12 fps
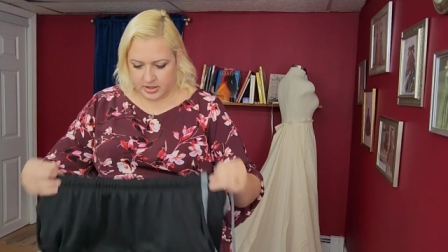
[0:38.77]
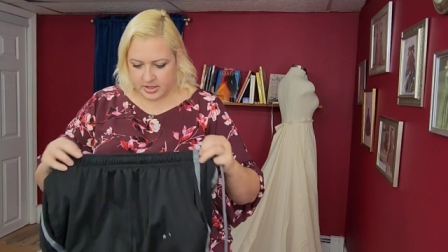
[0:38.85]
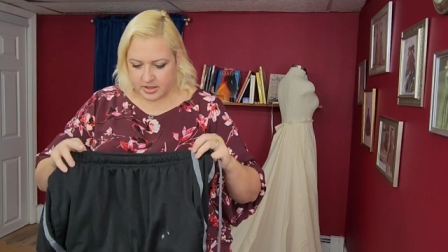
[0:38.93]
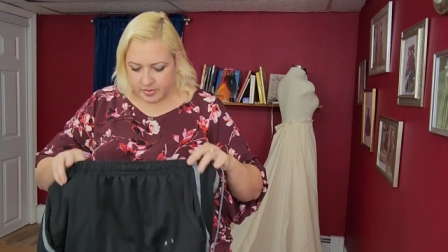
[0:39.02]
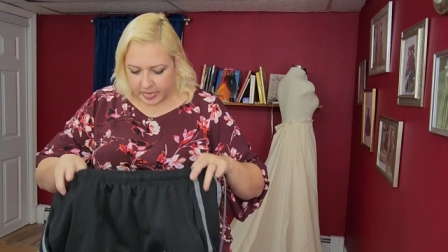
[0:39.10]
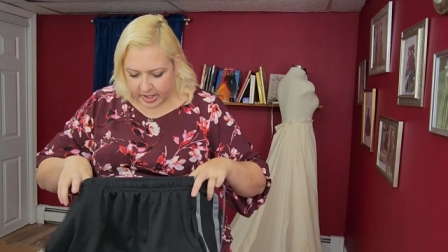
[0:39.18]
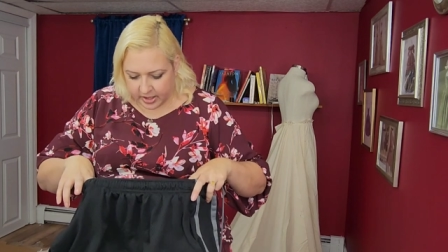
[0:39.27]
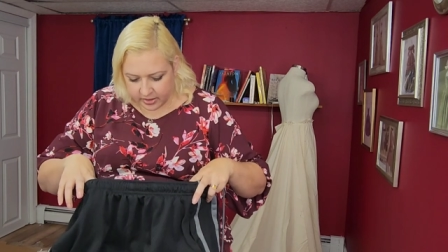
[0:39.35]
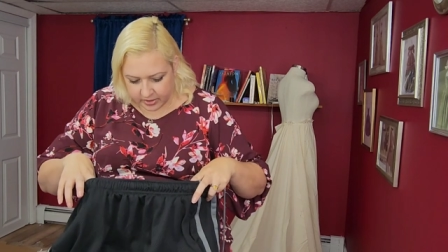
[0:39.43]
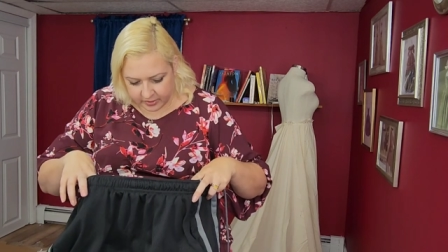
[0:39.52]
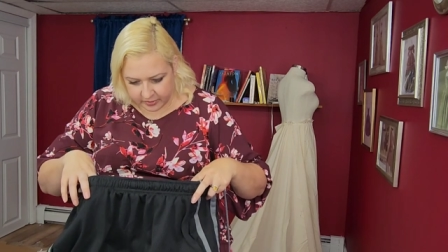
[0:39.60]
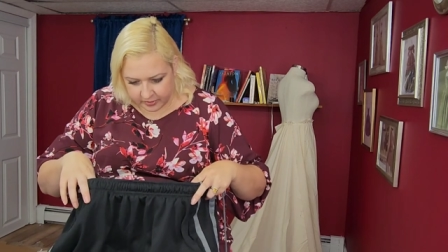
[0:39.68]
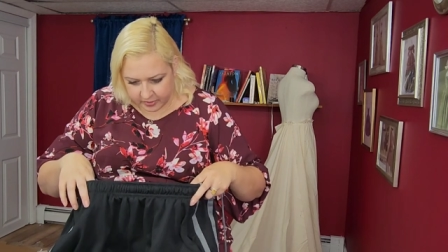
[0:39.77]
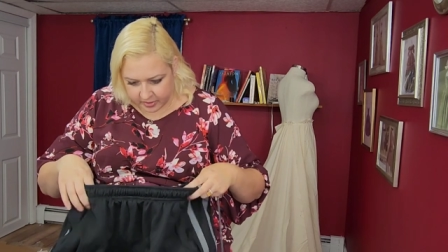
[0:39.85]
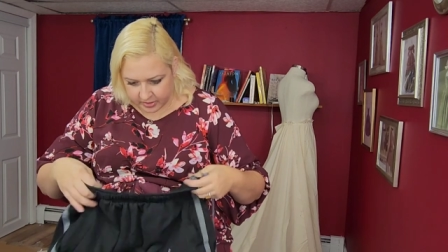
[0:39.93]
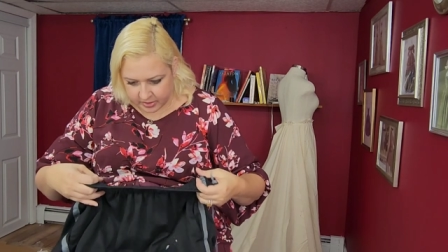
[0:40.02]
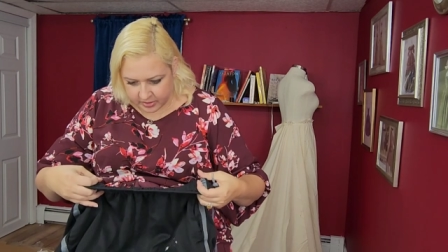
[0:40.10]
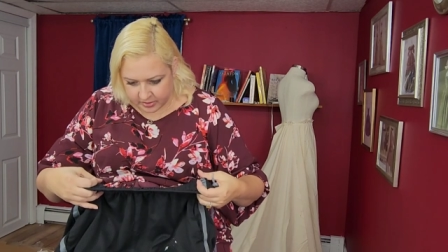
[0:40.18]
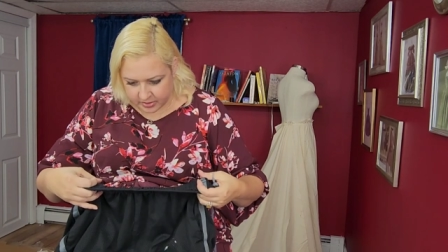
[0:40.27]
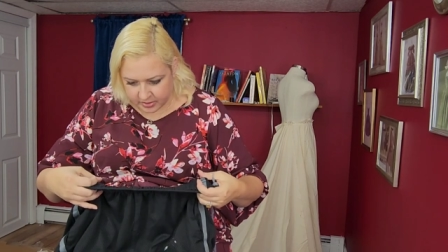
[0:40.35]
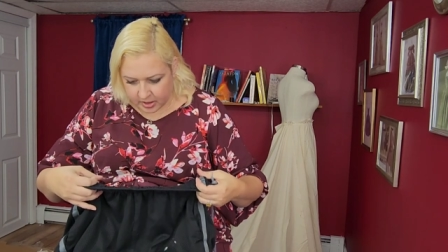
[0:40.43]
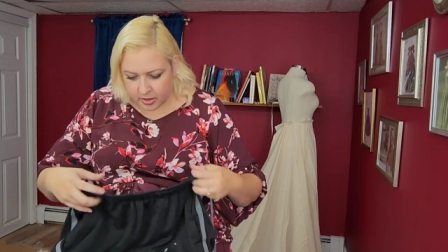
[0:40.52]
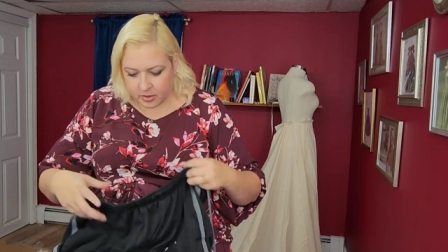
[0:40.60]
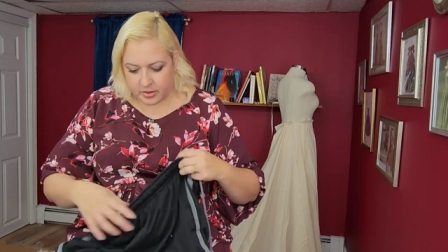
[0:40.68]
Is the back or the front?
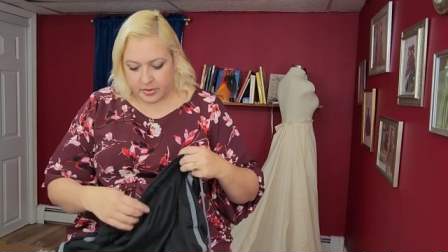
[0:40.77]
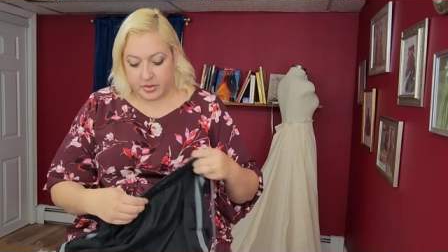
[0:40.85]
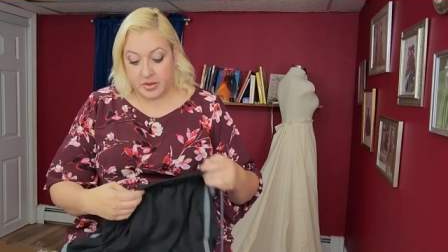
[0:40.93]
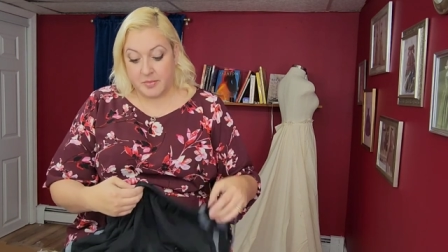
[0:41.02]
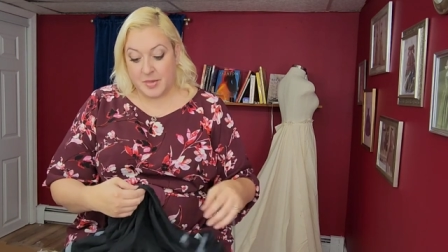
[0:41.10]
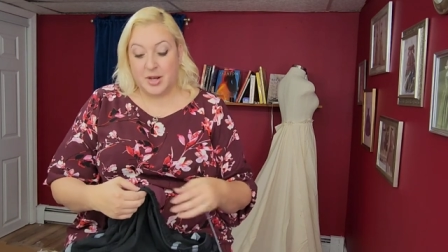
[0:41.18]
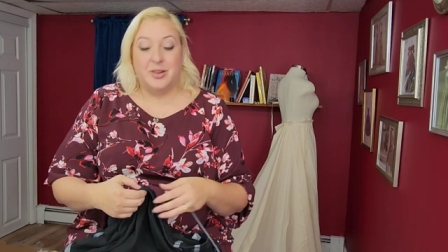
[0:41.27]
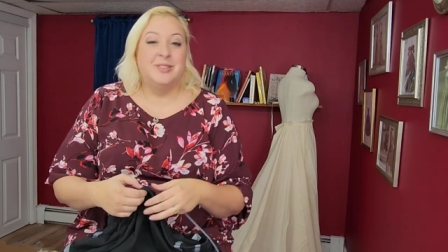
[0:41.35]
Oh, they were in the middle.